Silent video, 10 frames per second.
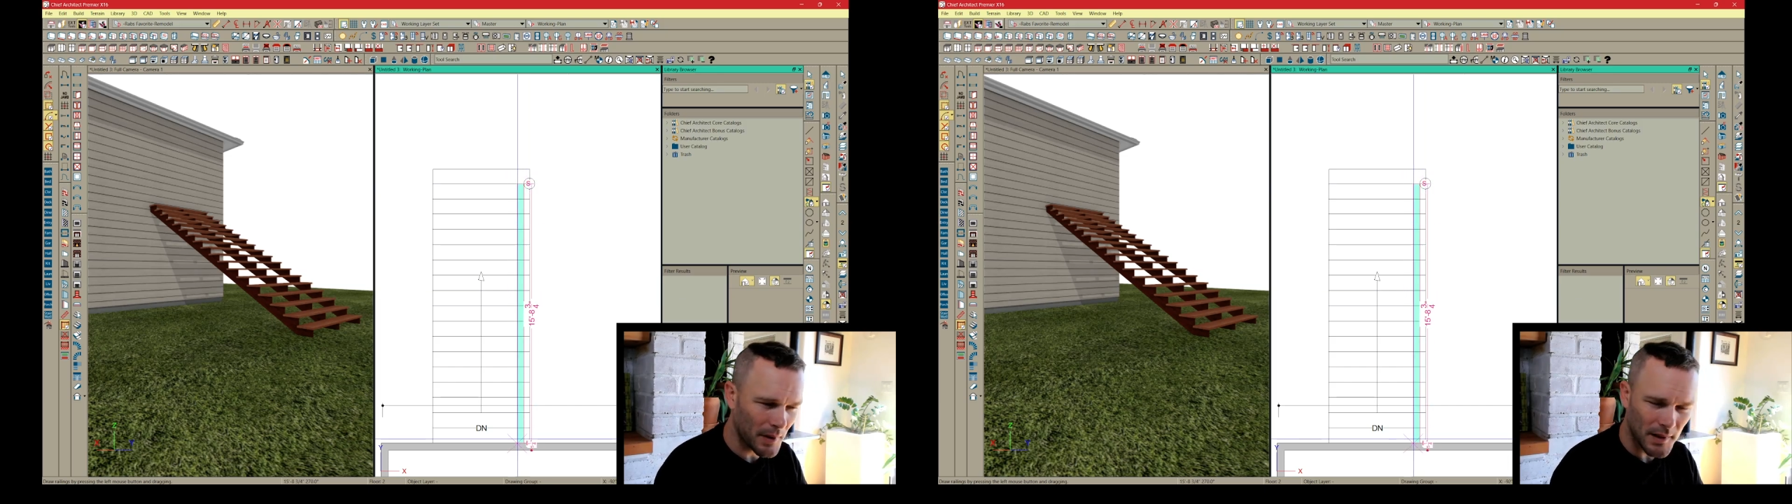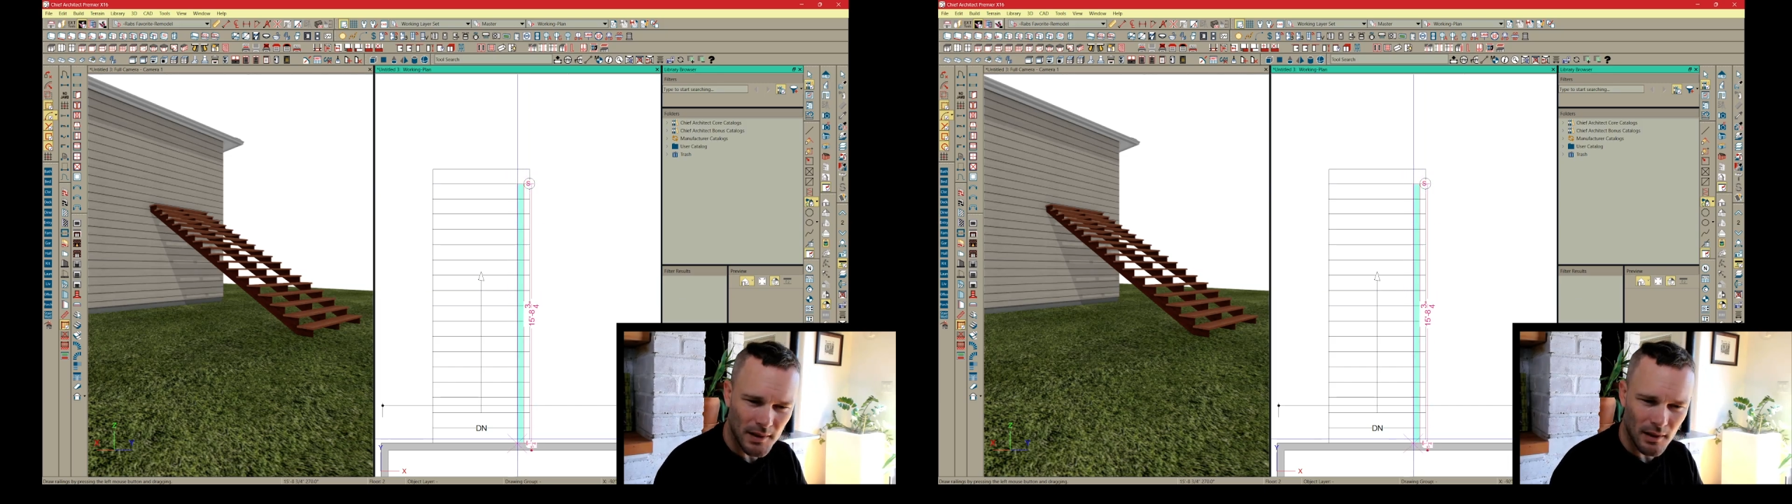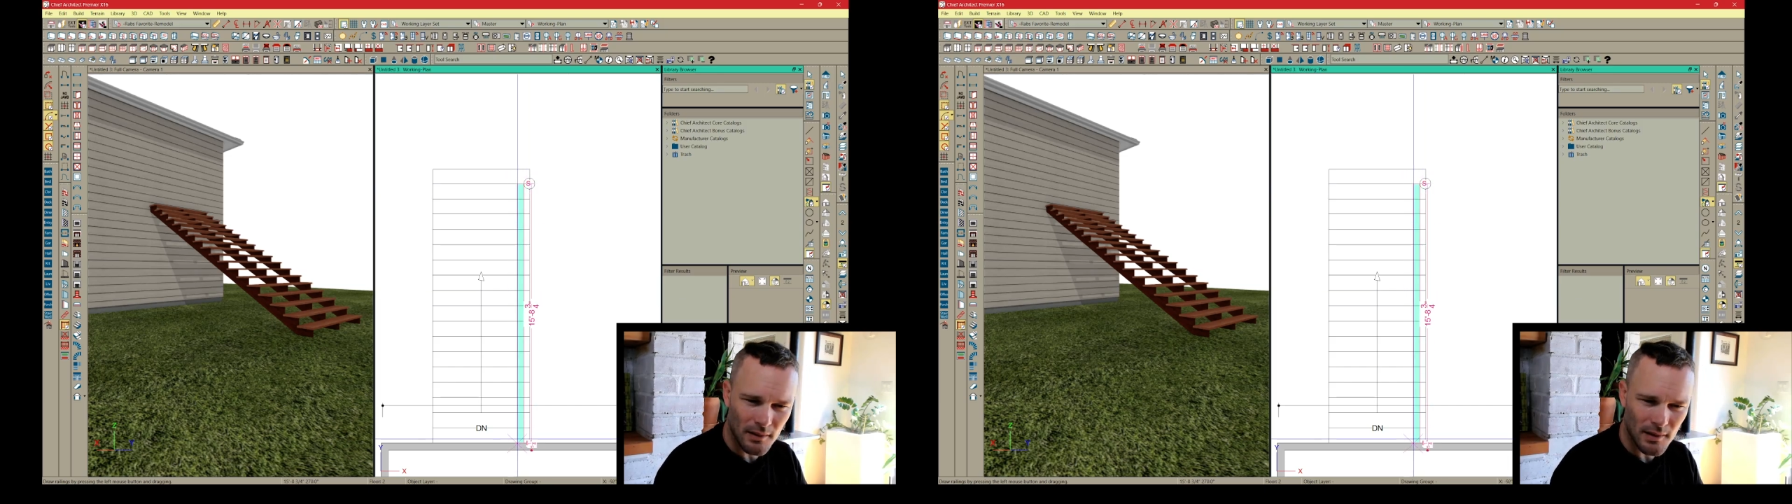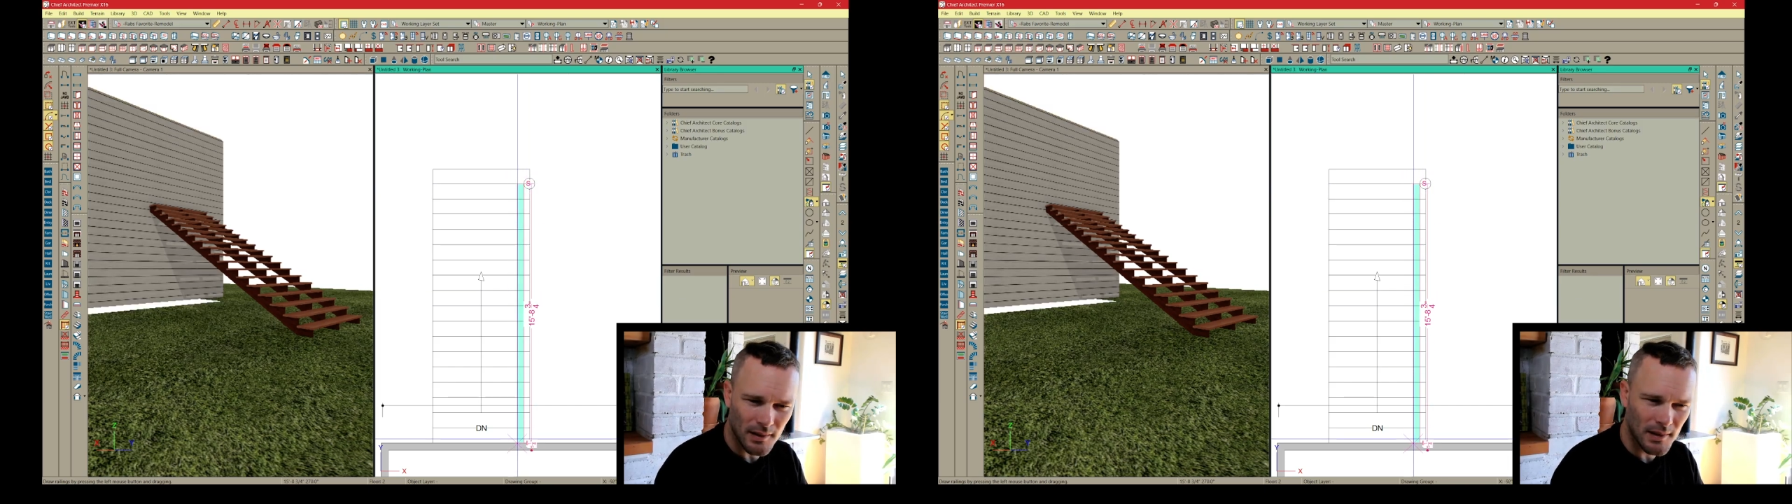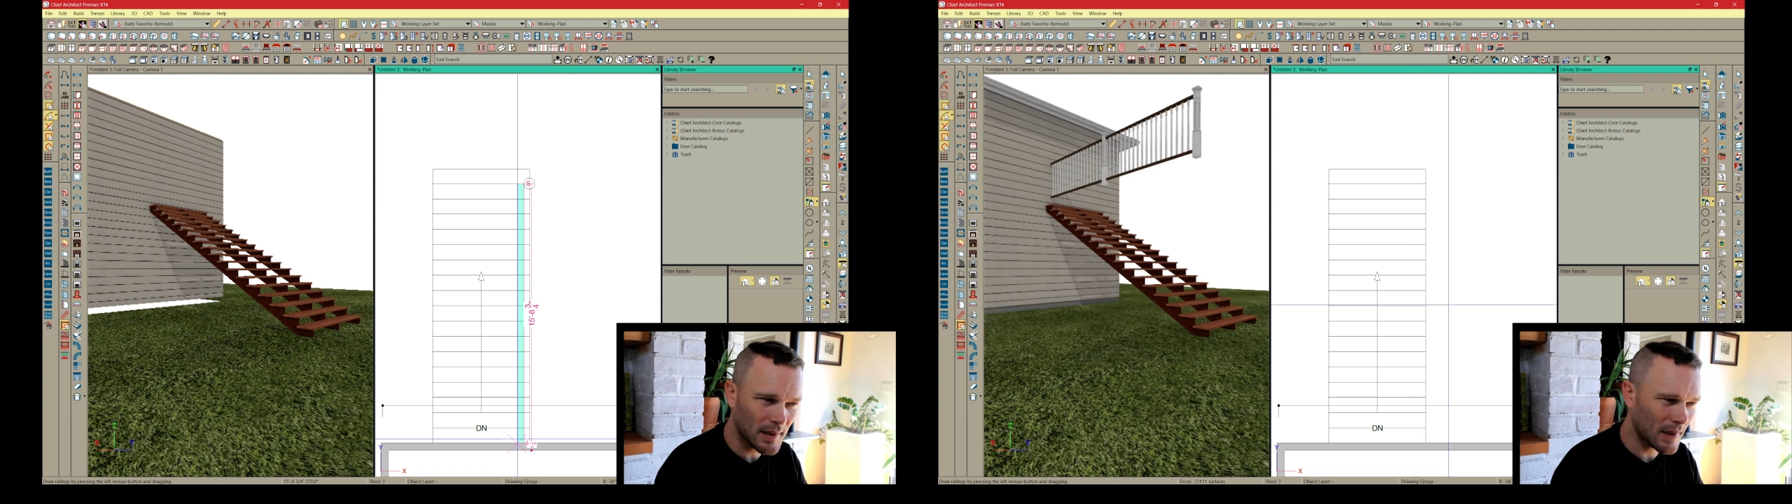of the stairs in
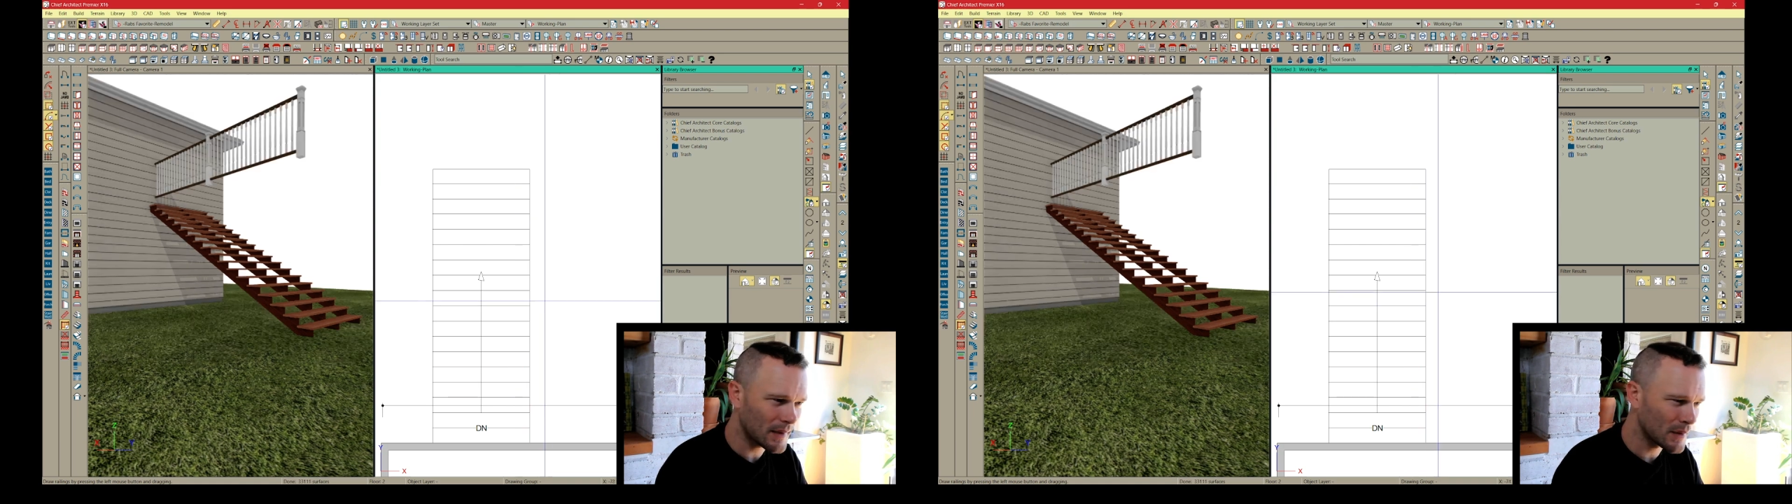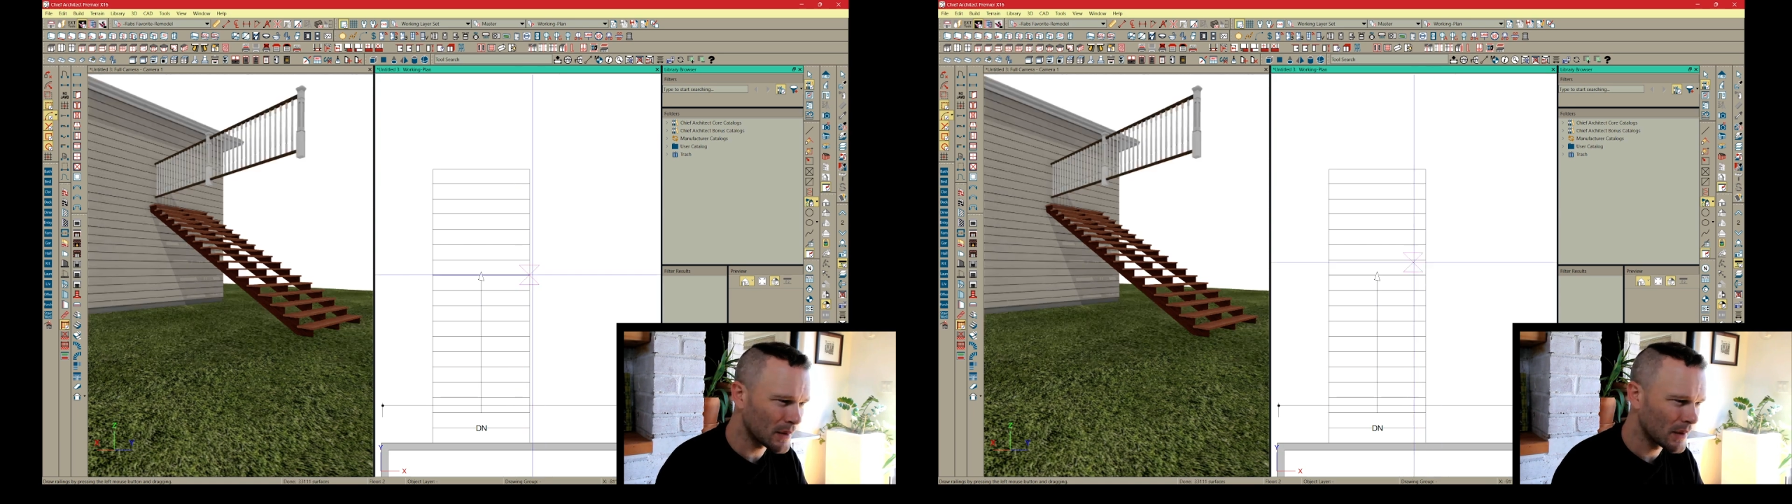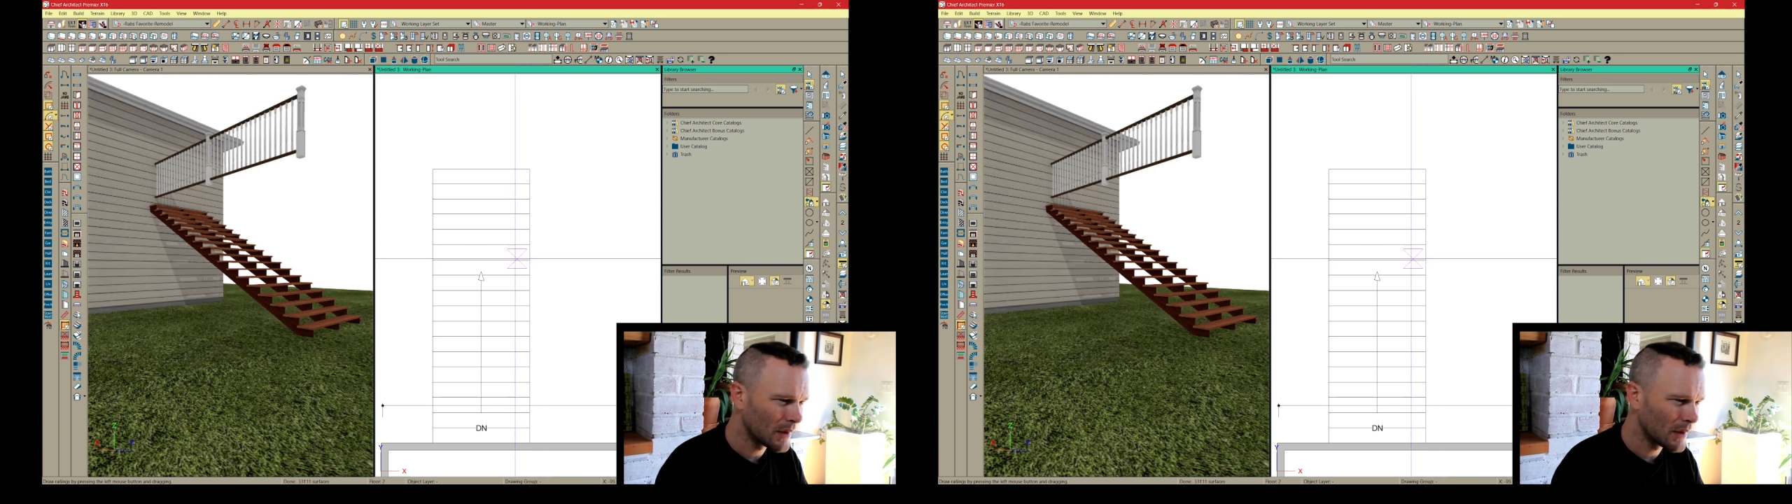this case.